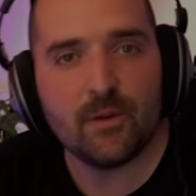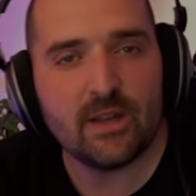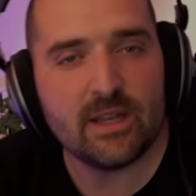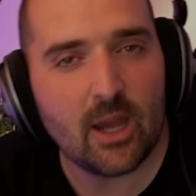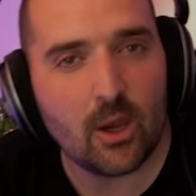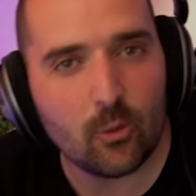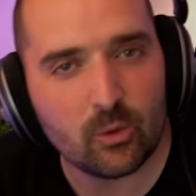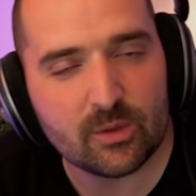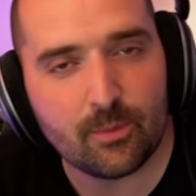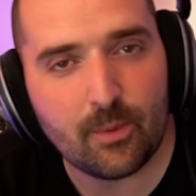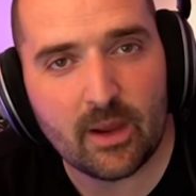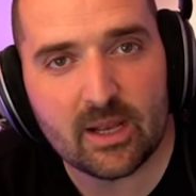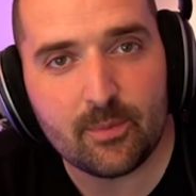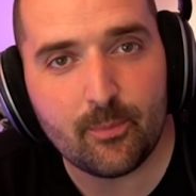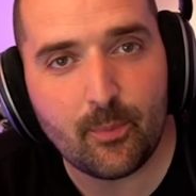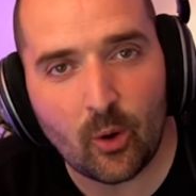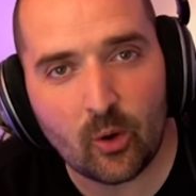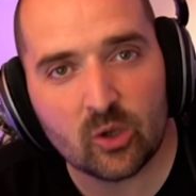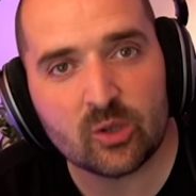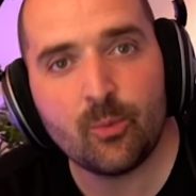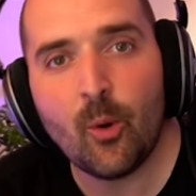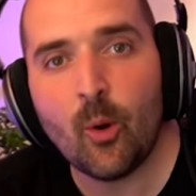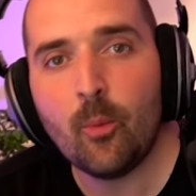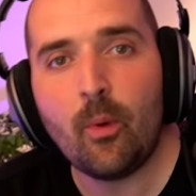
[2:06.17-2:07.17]
video was made
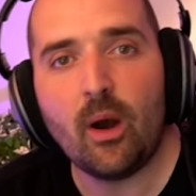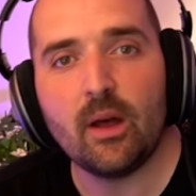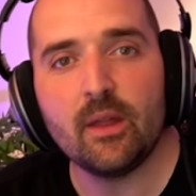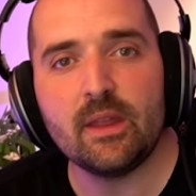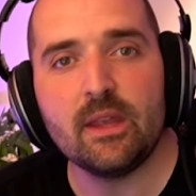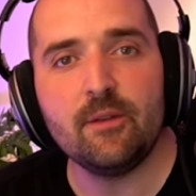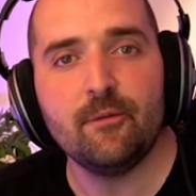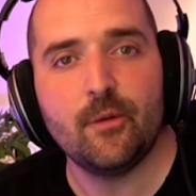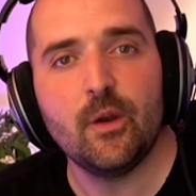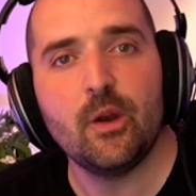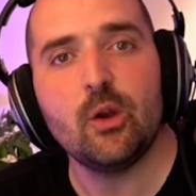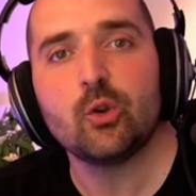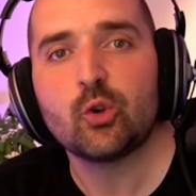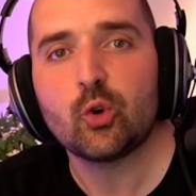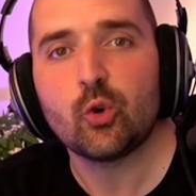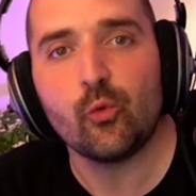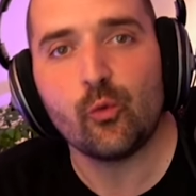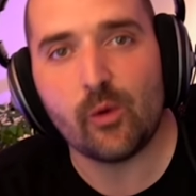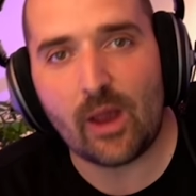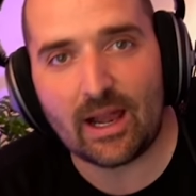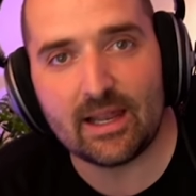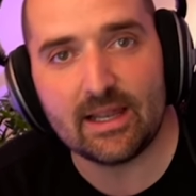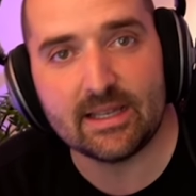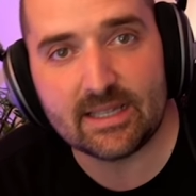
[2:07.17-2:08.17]
possible by the Virtual
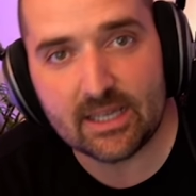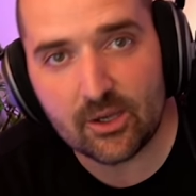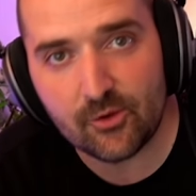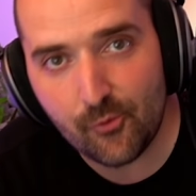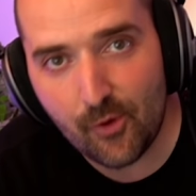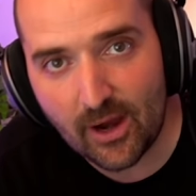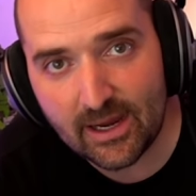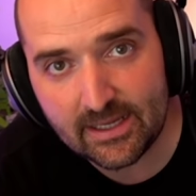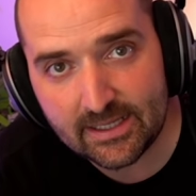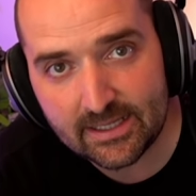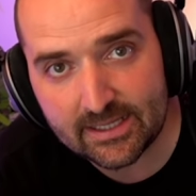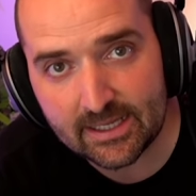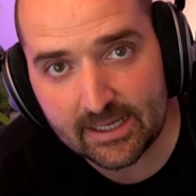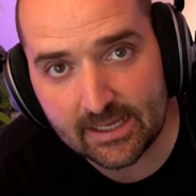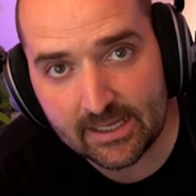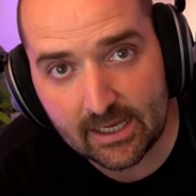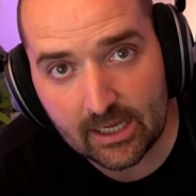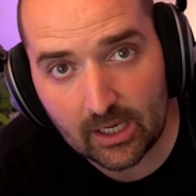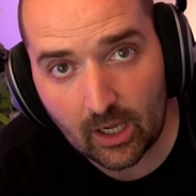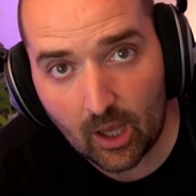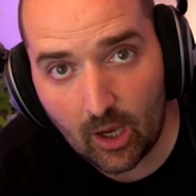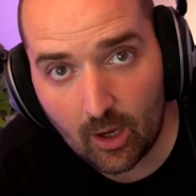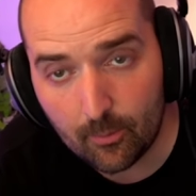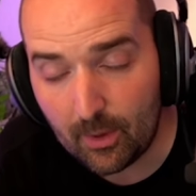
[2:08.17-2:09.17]
Reality Racing
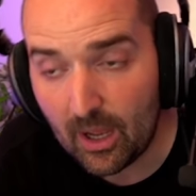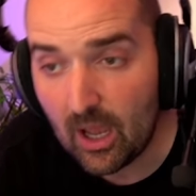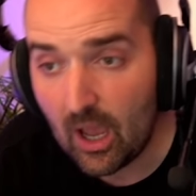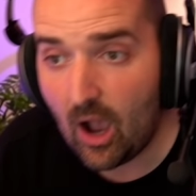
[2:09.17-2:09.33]
Club.